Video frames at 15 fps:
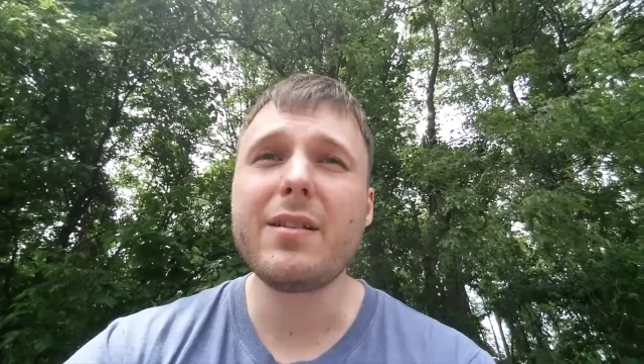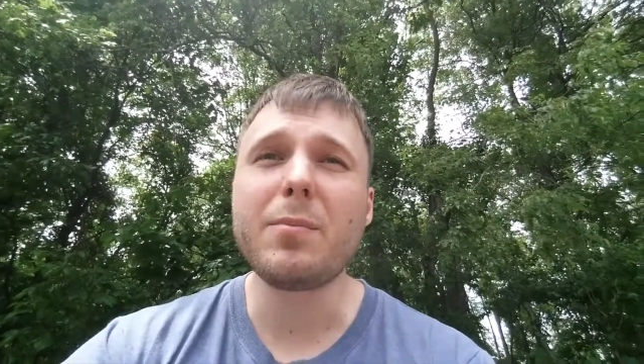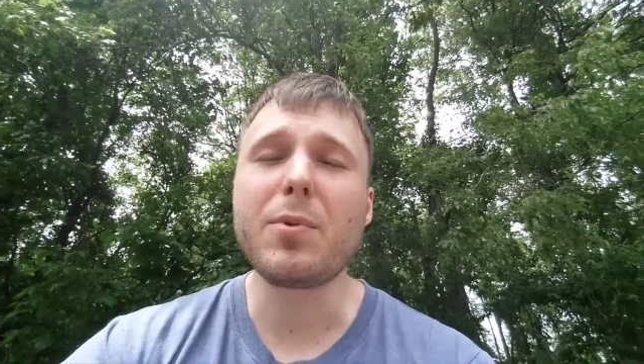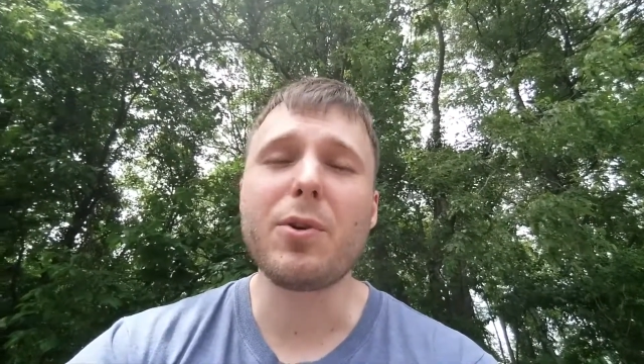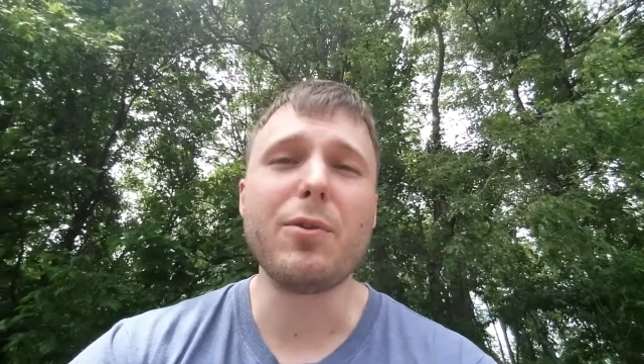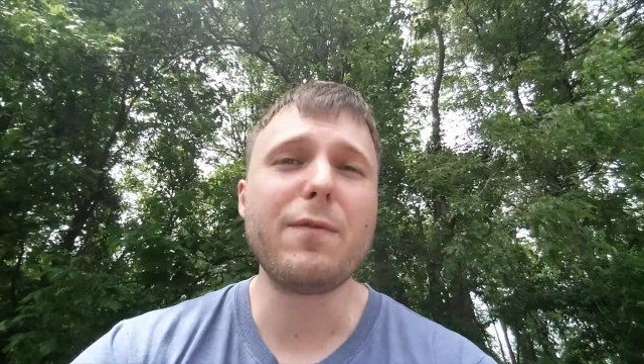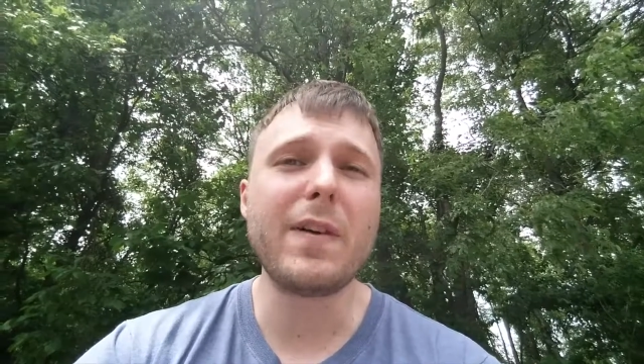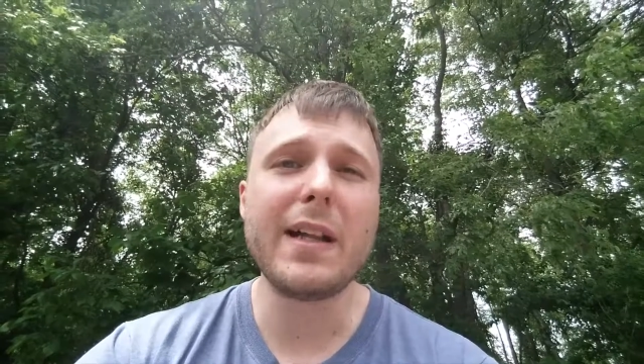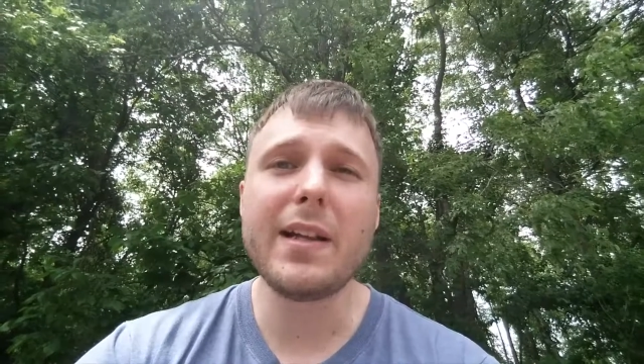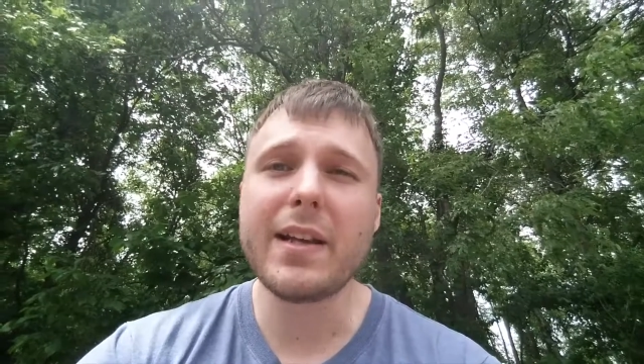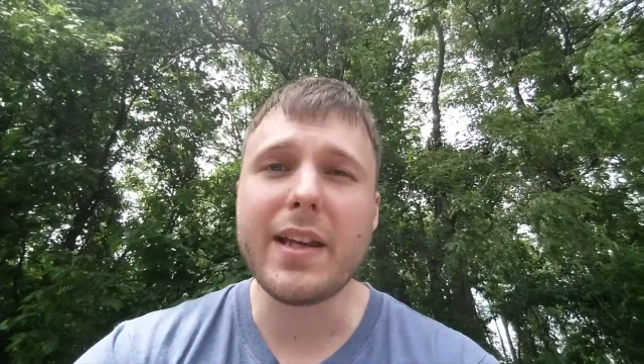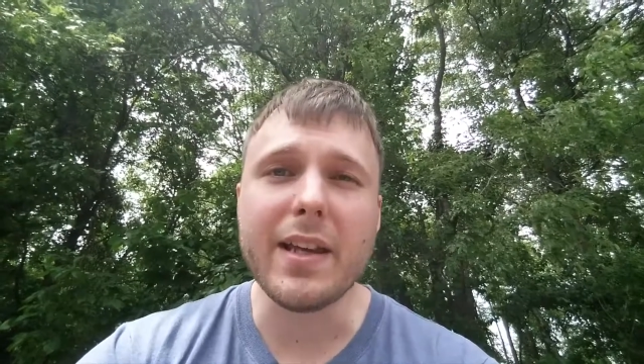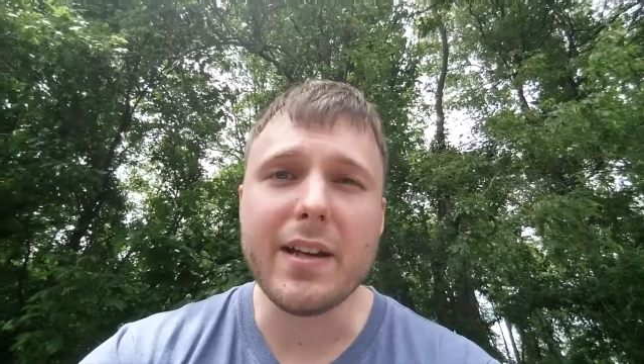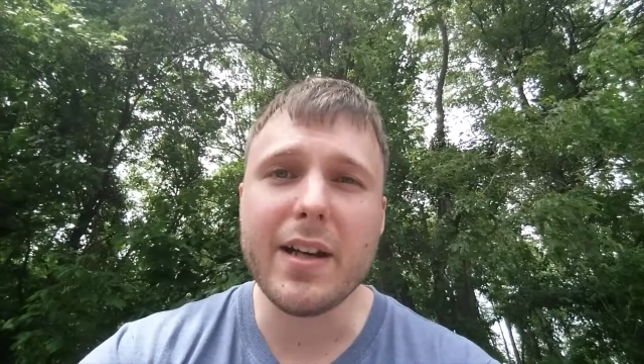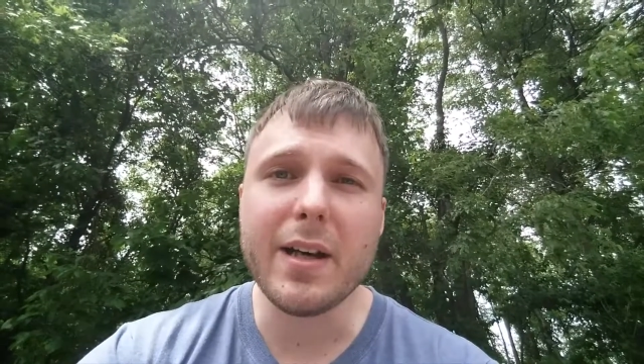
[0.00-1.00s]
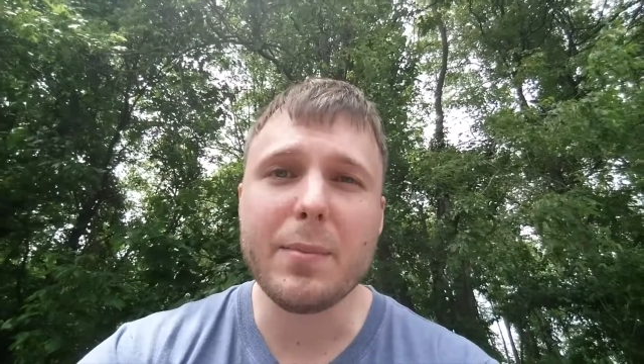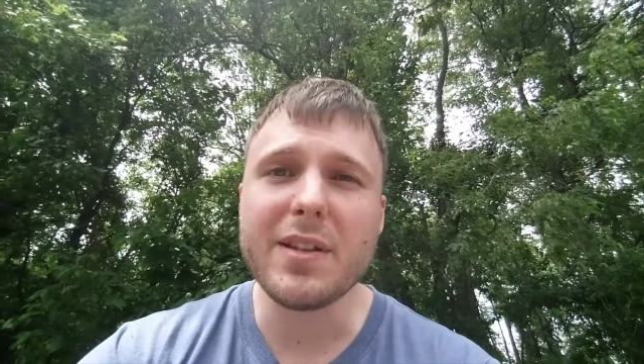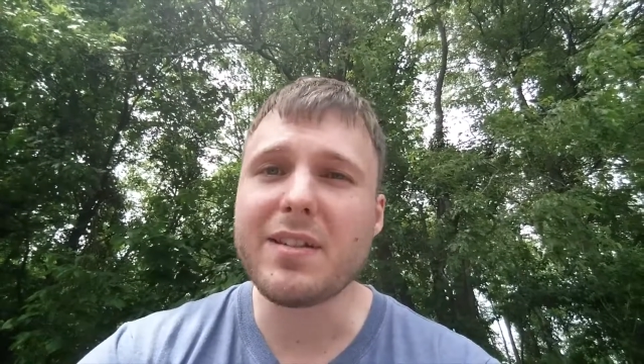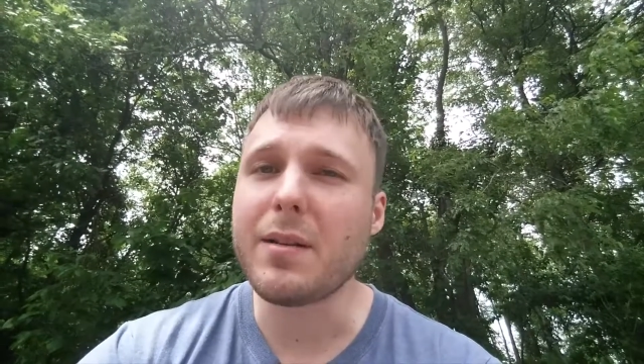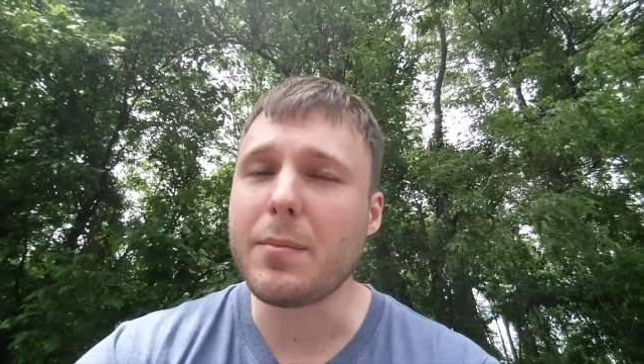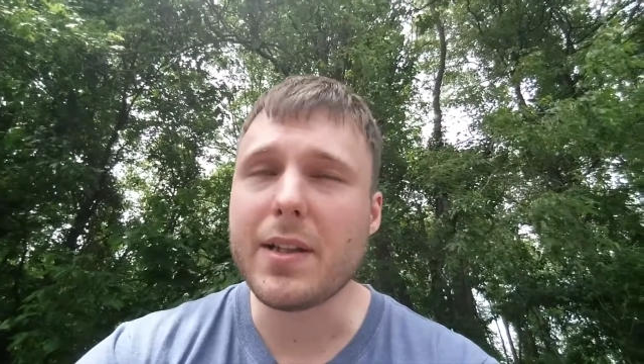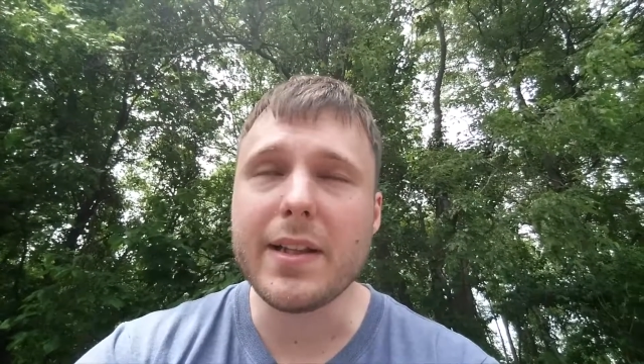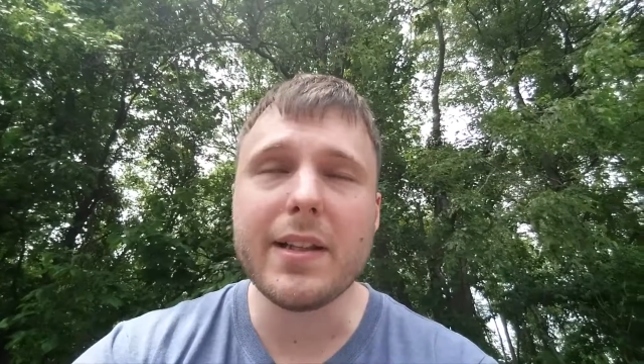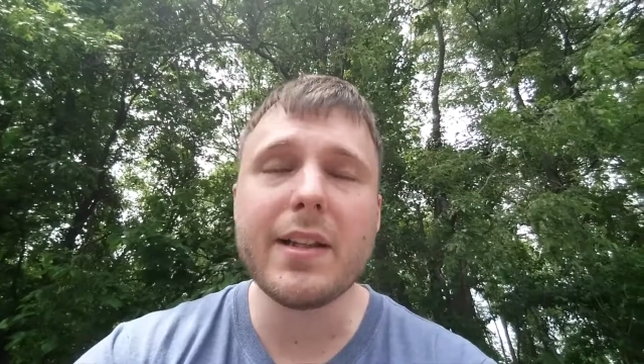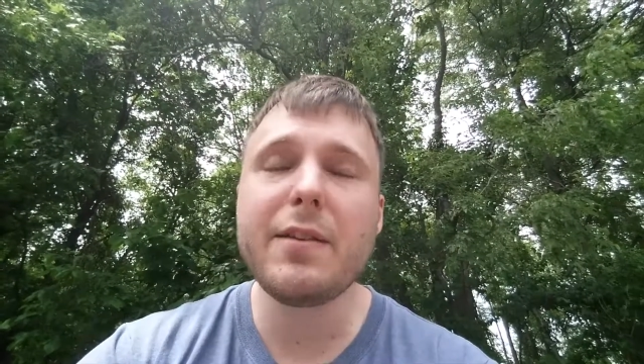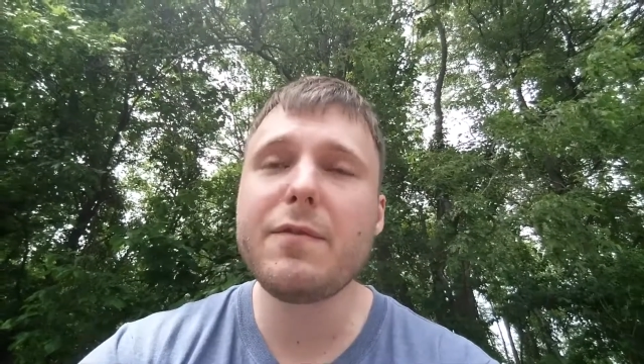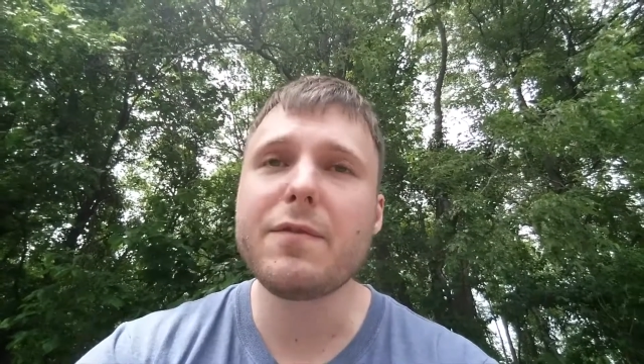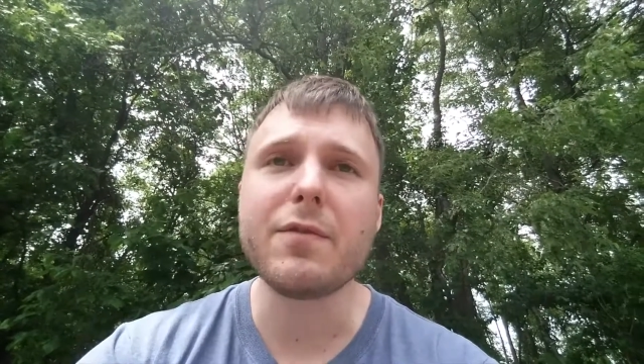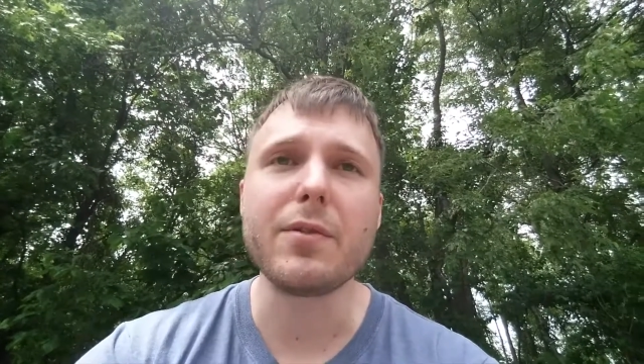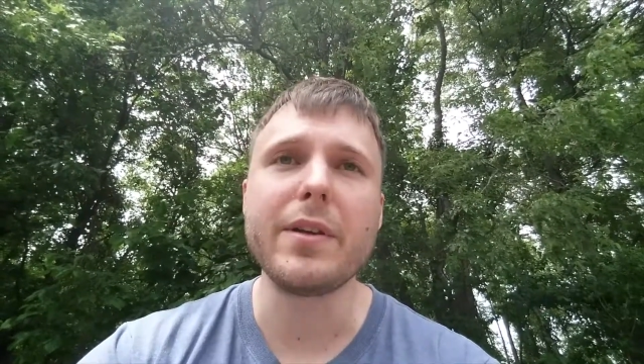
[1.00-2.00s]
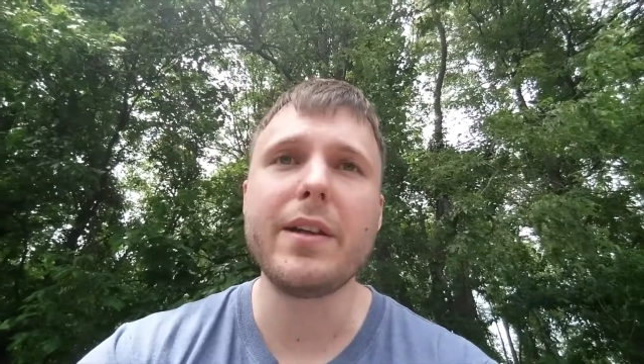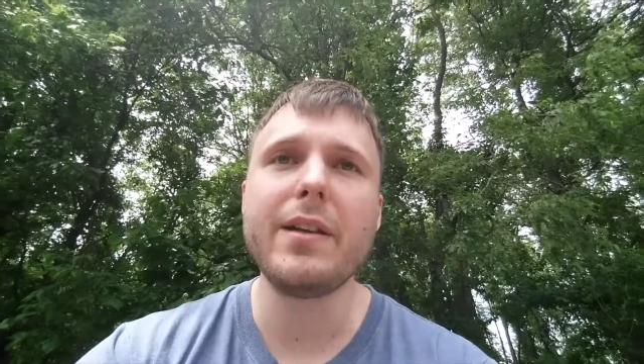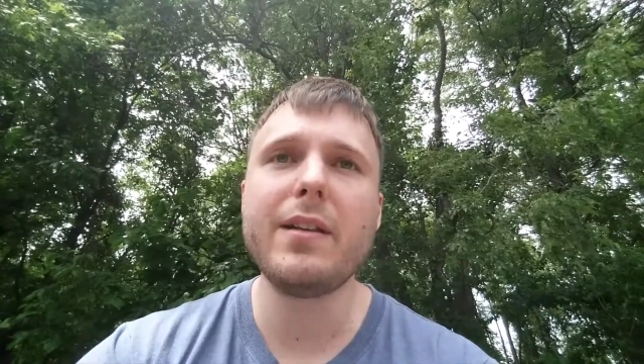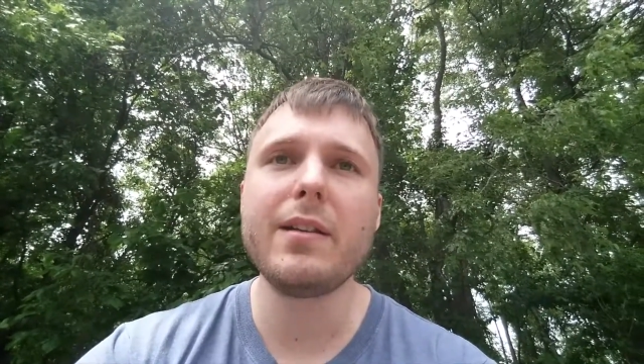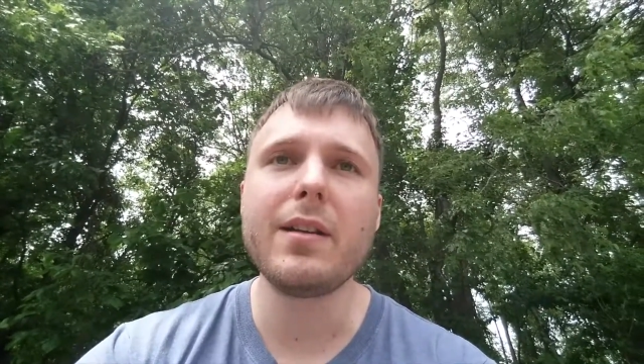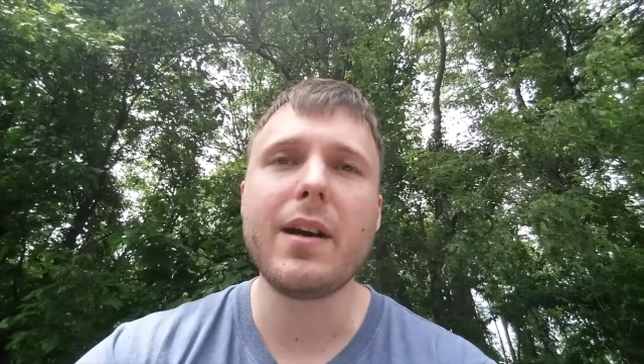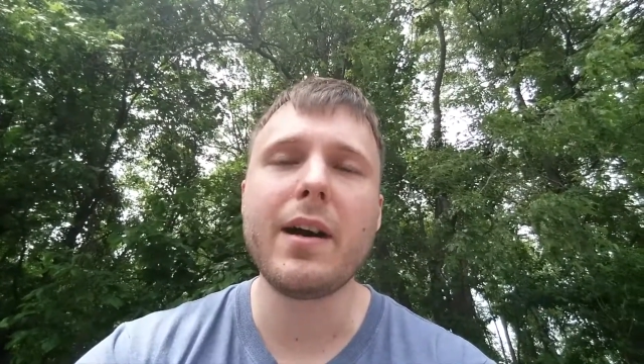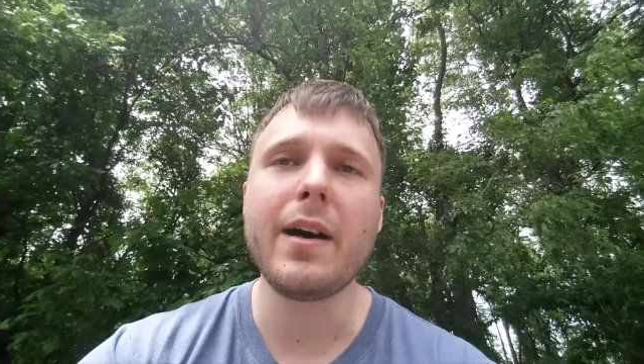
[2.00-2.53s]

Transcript: profile on GitHub. It's completely free.